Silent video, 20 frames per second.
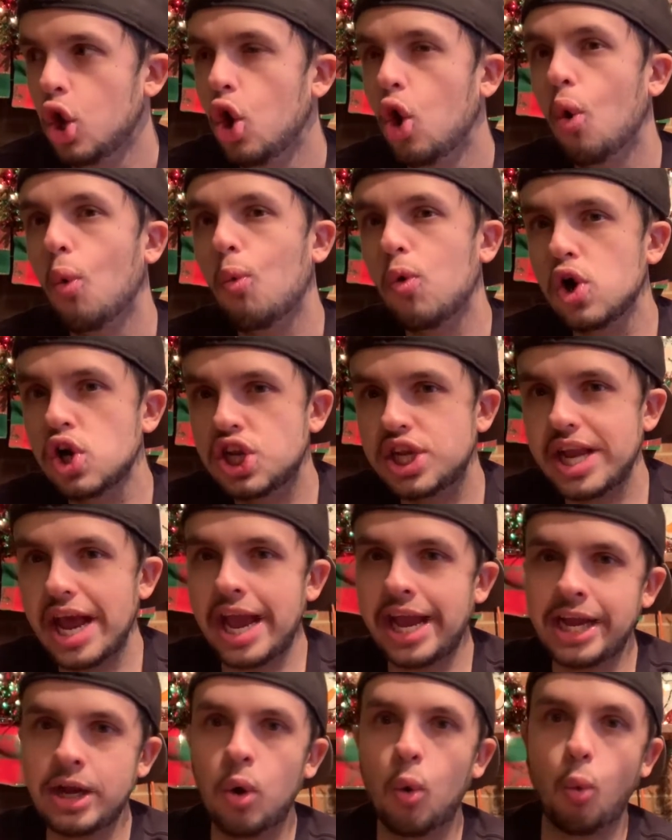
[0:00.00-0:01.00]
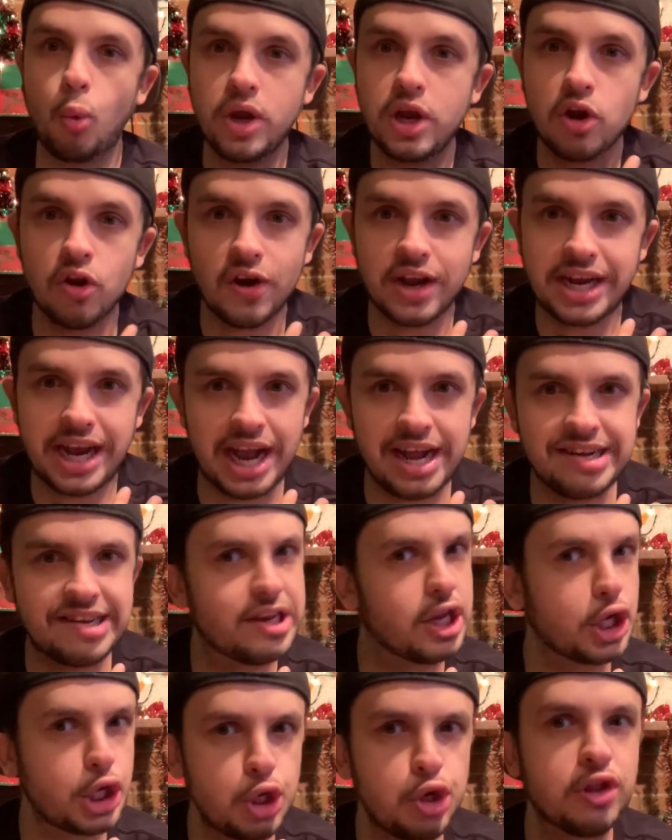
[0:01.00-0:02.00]
we're saying we're against
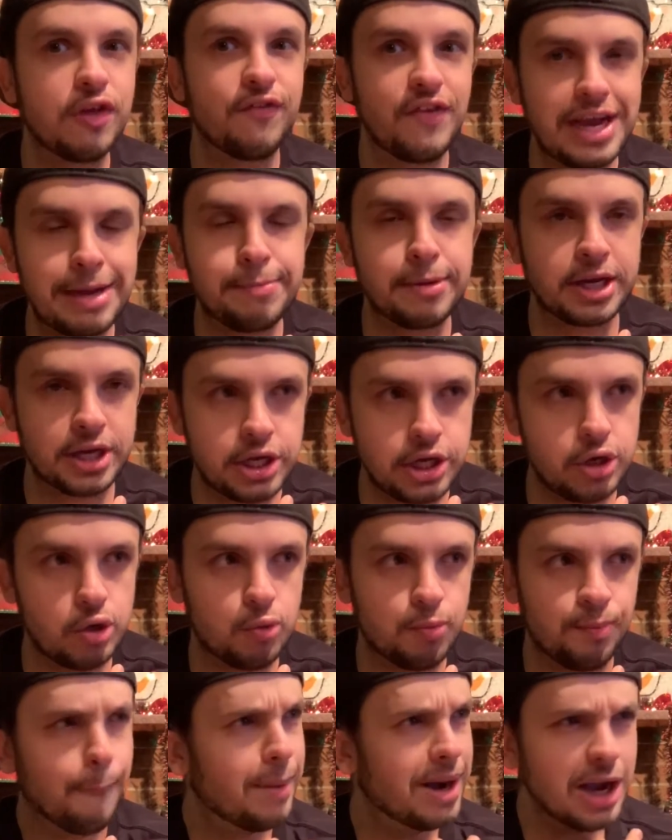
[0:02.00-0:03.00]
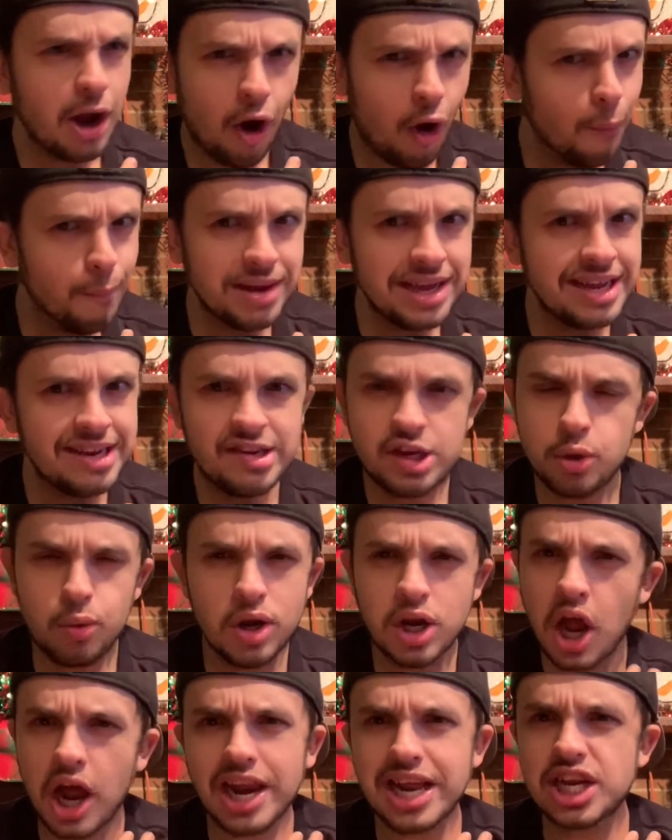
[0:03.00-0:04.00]
youth vaping too. By all means, you are
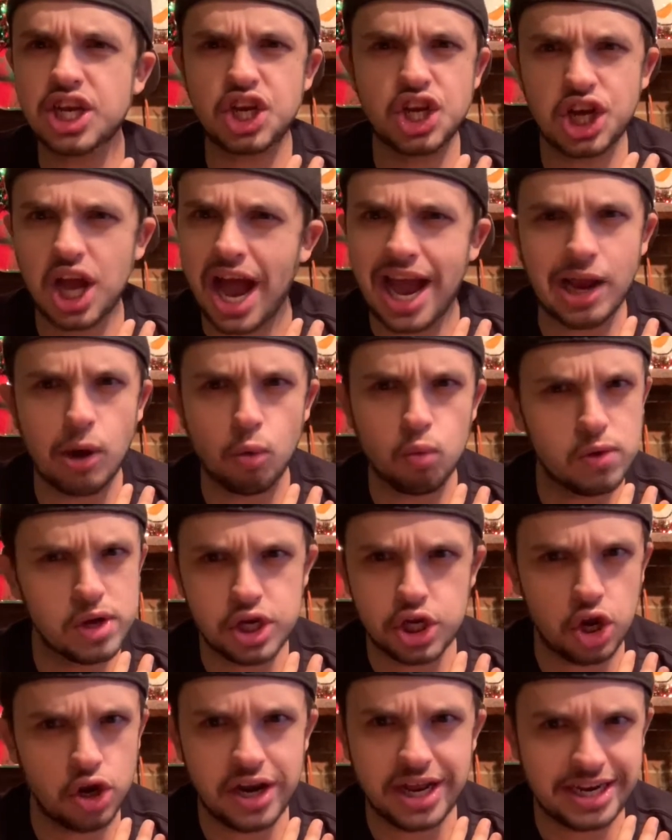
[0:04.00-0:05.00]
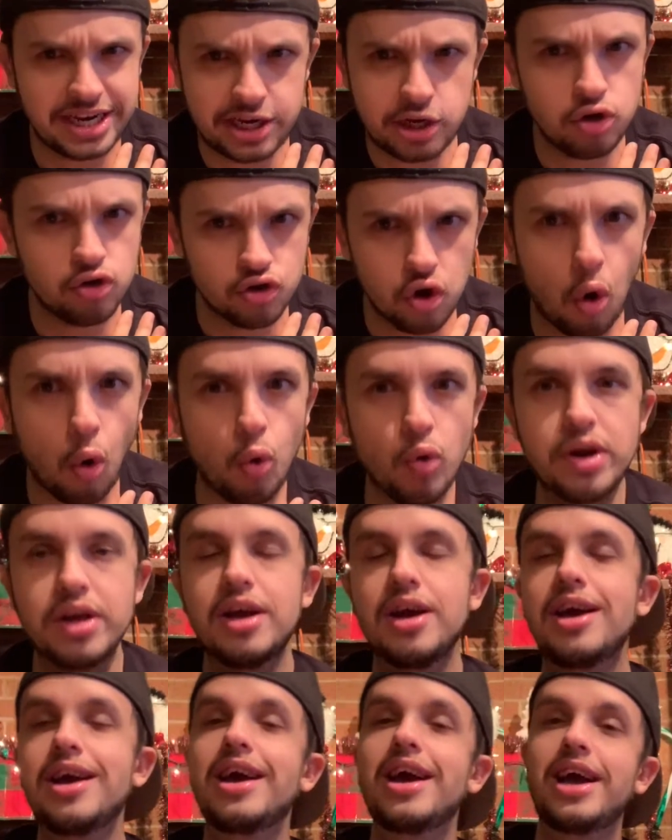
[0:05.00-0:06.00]
not a child when you turn 18 years old.
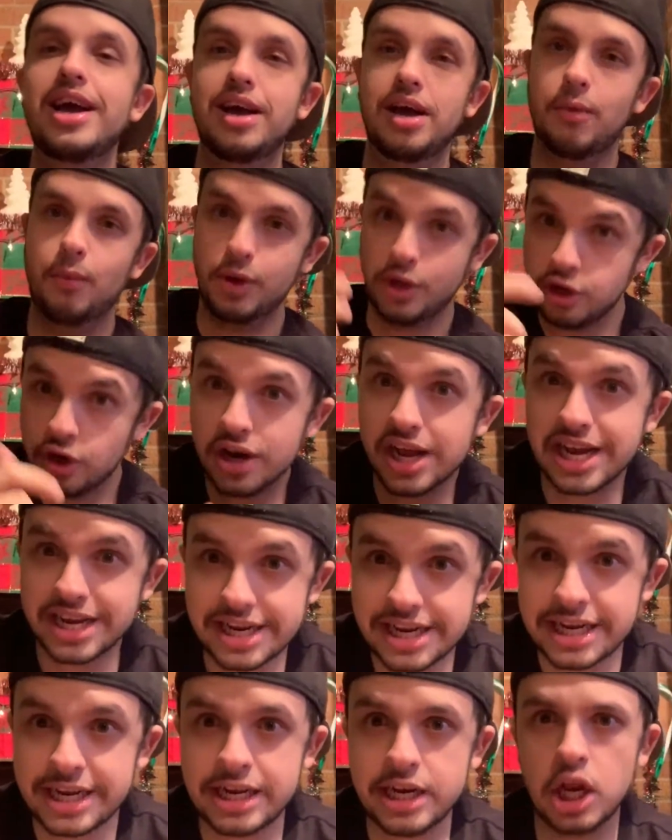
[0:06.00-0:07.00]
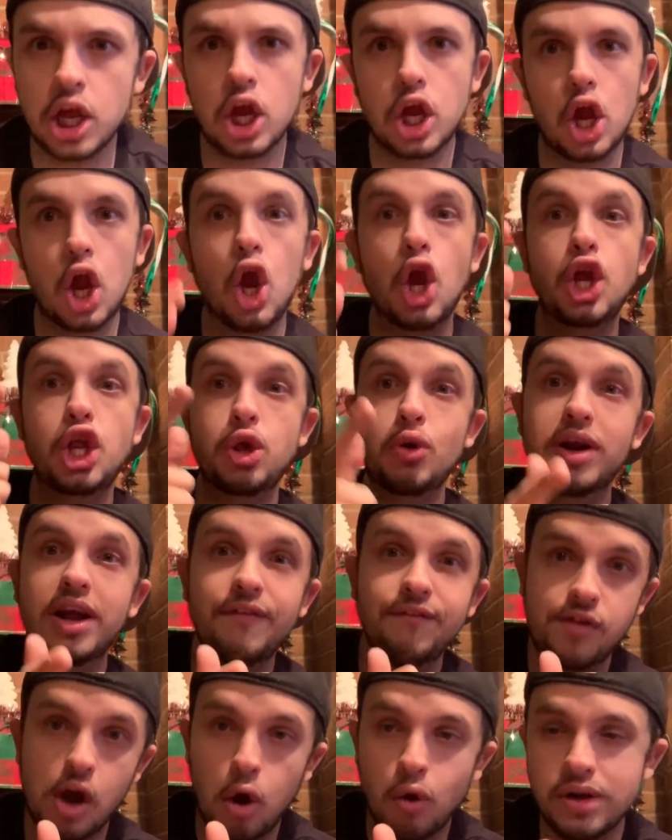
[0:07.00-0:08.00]
When you turn 18, you can
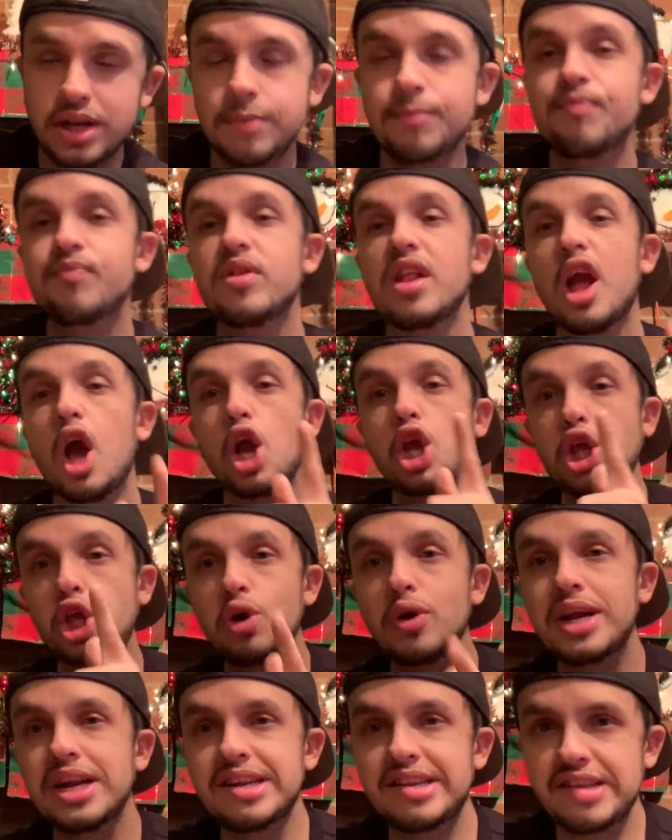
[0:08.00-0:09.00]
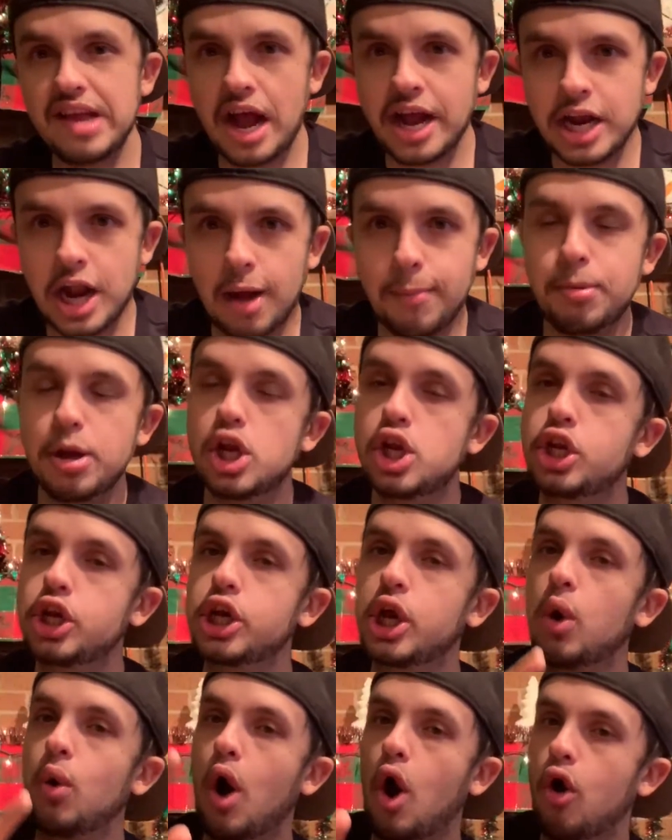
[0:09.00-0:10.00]
vote, you can sign up to
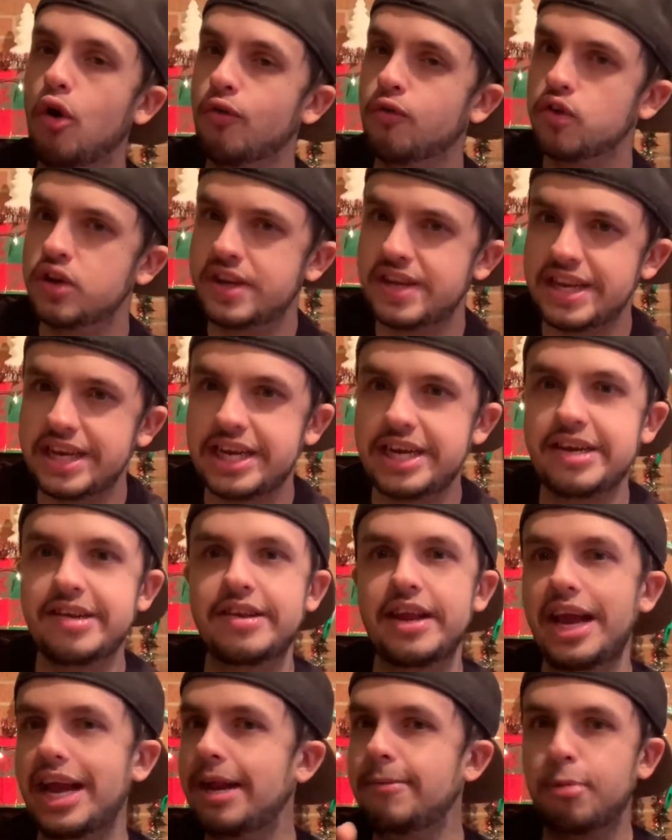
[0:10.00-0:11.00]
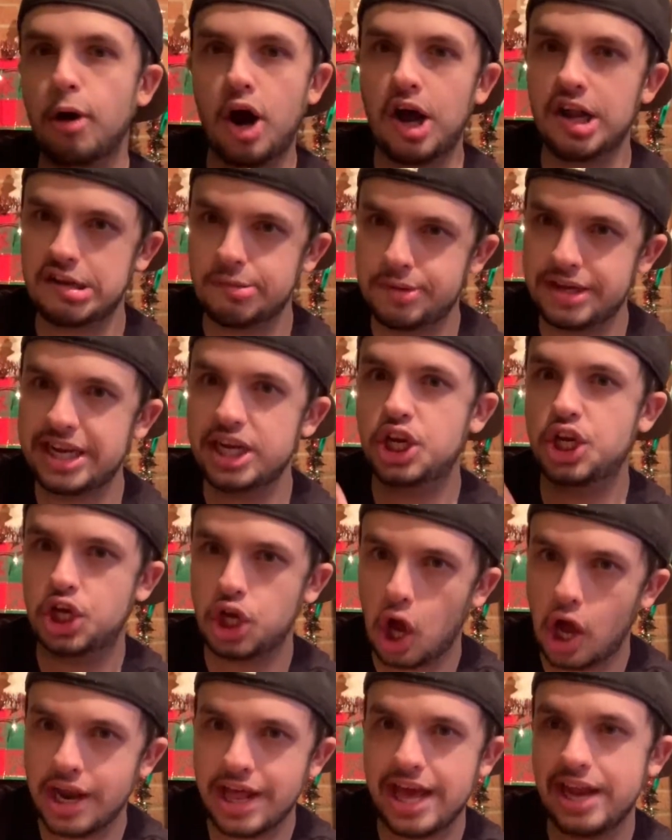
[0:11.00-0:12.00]
go overseas and possibly get
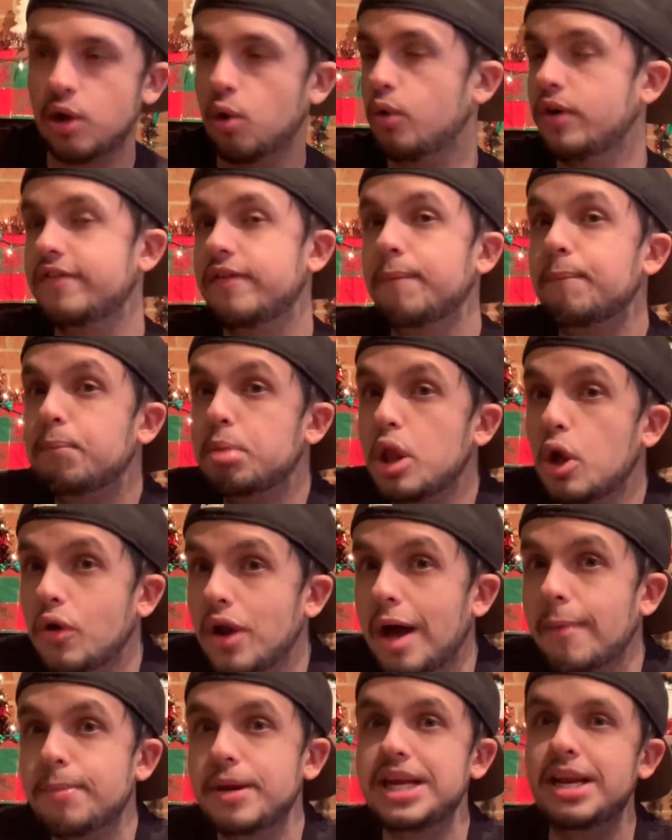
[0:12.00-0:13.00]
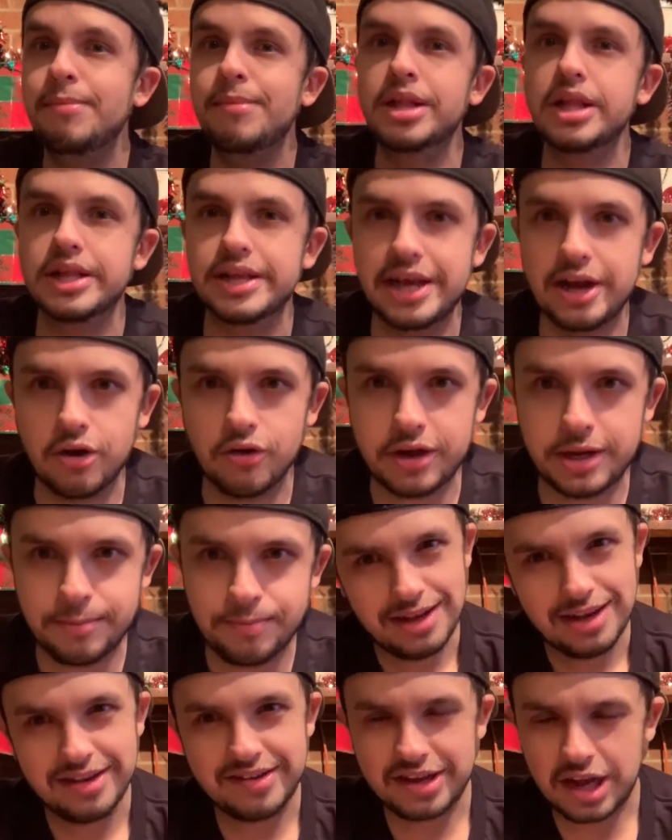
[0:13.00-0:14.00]
shot at or even blown up in the military.
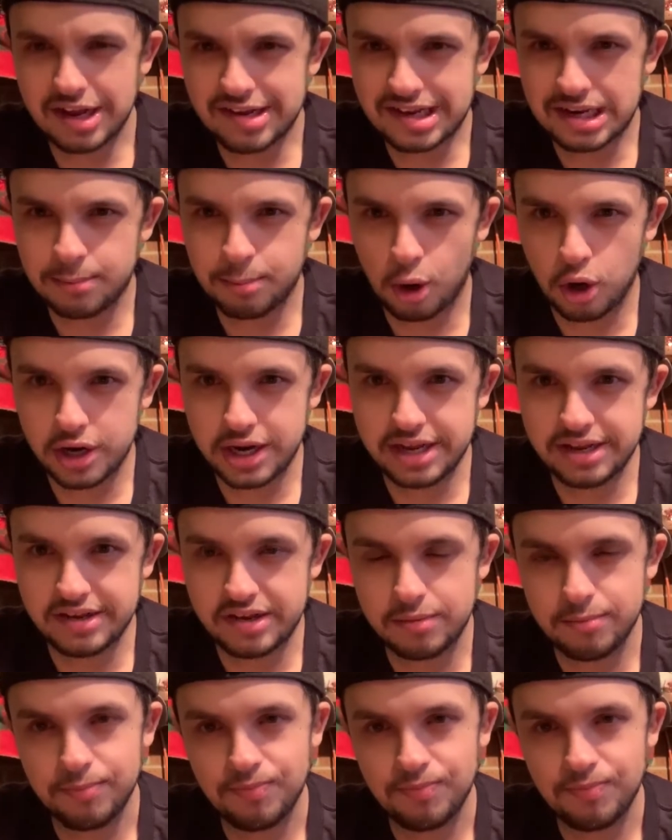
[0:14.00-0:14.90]
Disgusting part is,